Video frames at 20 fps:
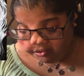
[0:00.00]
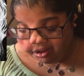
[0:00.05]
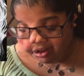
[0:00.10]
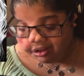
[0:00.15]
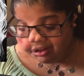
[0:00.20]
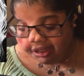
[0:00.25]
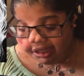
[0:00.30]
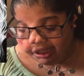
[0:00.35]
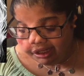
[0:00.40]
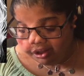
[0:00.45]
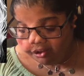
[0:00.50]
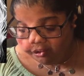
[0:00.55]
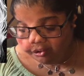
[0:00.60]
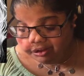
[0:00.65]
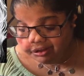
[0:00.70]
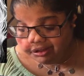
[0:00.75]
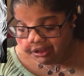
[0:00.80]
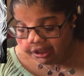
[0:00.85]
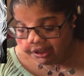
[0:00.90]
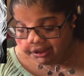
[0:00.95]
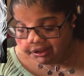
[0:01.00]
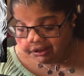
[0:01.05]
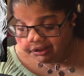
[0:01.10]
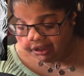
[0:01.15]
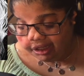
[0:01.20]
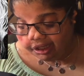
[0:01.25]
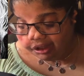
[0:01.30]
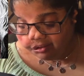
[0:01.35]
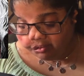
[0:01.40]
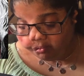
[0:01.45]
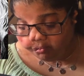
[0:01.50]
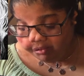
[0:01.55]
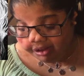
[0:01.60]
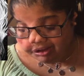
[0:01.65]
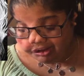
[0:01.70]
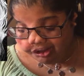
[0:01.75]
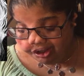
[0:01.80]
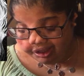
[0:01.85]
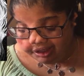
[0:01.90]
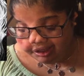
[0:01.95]
Now Zoe has
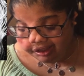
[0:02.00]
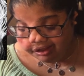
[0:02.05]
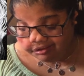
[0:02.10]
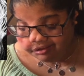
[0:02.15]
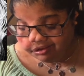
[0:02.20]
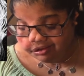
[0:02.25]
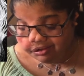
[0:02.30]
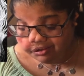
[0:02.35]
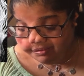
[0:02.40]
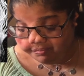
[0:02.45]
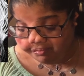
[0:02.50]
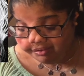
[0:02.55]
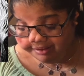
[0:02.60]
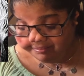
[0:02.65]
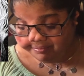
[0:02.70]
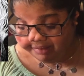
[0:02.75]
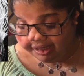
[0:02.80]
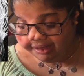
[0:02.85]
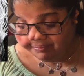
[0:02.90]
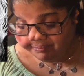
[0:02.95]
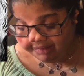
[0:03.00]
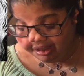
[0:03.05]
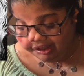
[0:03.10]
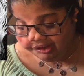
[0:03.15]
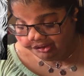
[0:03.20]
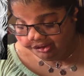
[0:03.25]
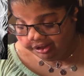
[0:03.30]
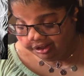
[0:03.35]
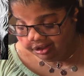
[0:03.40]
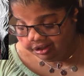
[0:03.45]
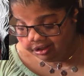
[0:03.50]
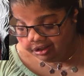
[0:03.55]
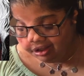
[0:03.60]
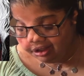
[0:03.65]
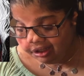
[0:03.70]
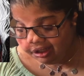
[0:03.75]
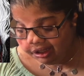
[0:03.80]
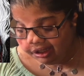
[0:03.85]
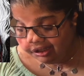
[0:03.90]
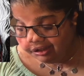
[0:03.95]
one chance to bring back magic
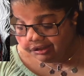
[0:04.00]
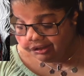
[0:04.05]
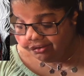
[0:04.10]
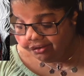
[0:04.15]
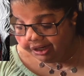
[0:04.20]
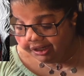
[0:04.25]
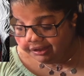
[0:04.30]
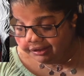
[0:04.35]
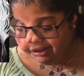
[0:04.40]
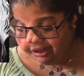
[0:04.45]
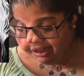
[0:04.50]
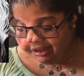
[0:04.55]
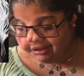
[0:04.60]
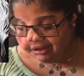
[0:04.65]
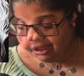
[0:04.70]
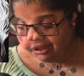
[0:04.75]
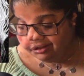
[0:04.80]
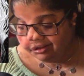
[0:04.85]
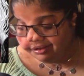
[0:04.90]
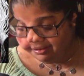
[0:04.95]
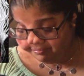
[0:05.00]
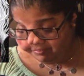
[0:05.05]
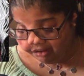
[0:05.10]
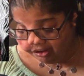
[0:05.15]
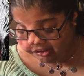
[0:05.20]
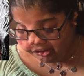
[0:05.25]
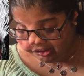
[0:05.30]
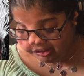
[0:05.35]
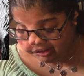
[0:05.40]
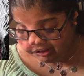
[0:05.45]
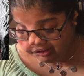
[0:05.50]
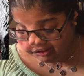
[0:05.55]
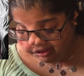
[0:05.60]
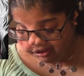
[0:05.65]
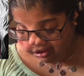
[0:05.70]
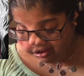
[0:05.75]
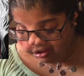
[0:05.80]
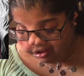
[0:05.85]
and strike against the monarchy.